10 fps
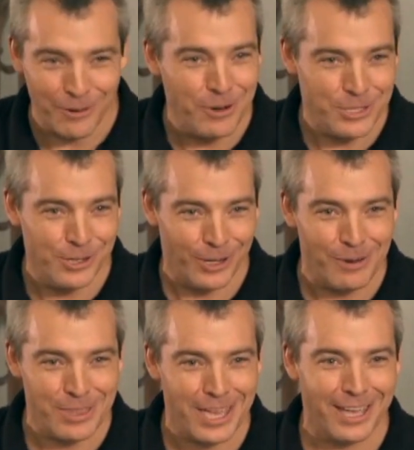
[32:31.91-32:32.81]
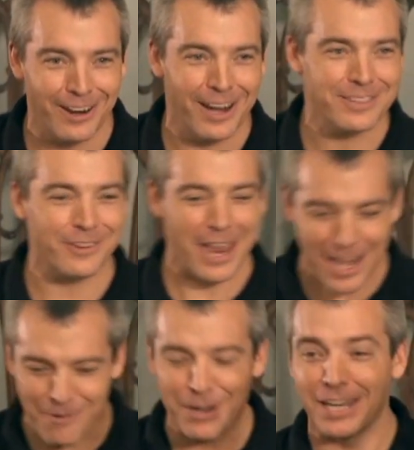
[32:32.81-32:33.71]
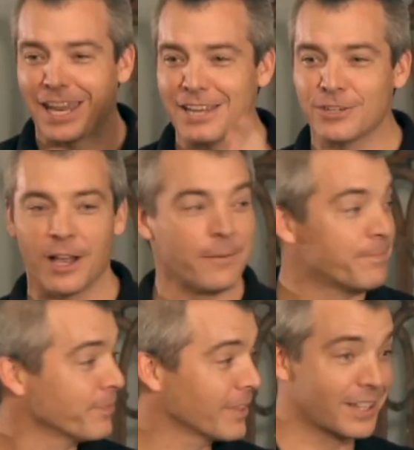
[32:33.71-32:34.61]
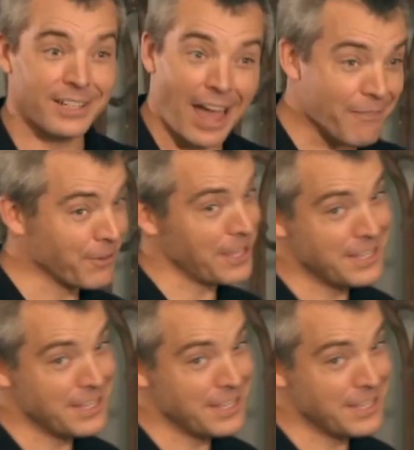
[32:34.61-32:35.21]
Don't, wouldn't you agree with that? All right, so 81 today is young. Not for